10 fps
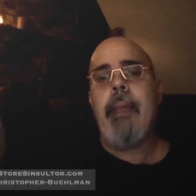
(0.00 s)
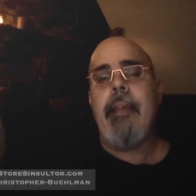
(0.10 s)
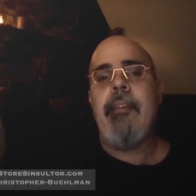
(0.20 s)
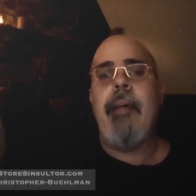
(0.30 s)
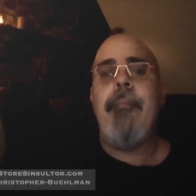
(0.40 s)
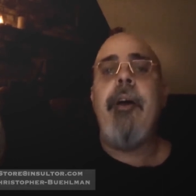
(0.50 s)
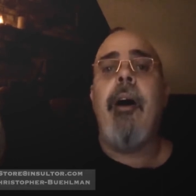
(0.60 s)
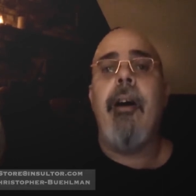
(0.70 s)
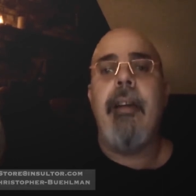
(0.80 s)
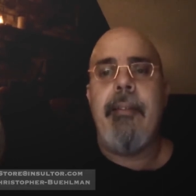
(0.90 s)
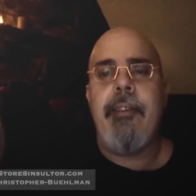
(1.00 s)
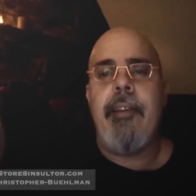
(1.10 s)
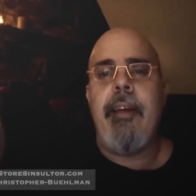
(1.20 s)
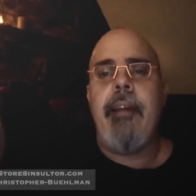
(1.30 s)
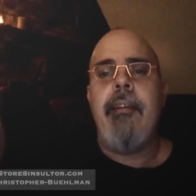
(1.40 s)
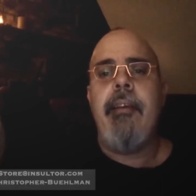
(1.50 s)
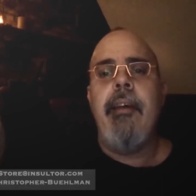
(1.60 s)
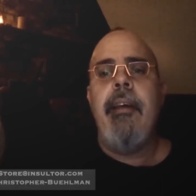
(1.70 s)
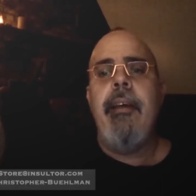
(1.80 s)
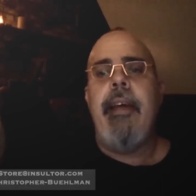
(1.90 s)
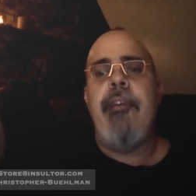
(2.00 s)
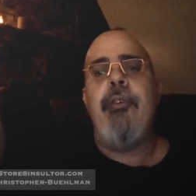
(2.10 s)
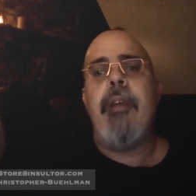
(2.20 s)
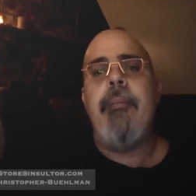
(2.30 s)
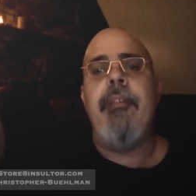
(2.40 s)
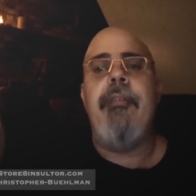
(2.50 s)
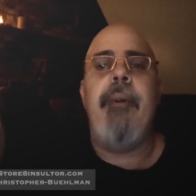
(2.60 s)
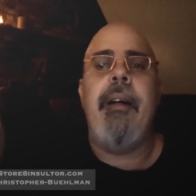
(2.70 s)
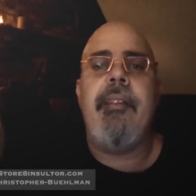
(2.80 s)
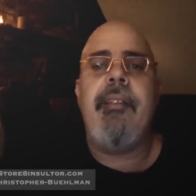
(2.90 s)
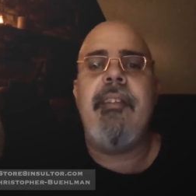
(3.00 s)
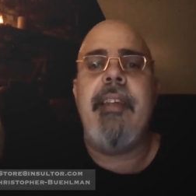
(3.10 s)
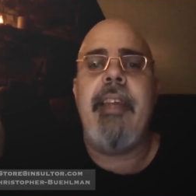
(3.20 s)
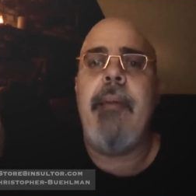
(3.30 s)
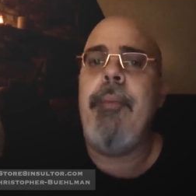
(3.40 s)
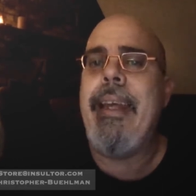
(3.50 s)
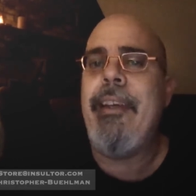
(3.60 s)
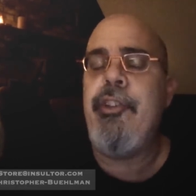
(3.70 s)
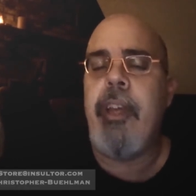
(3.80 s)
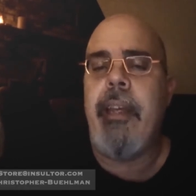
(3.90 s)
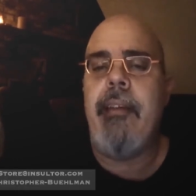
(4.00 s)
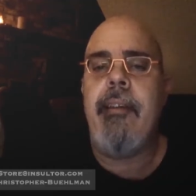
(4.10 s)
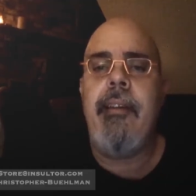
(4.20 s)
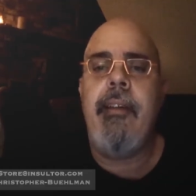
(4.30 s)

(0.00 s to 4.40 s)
He slept hard after that, and dreamed of monks singing plain chant.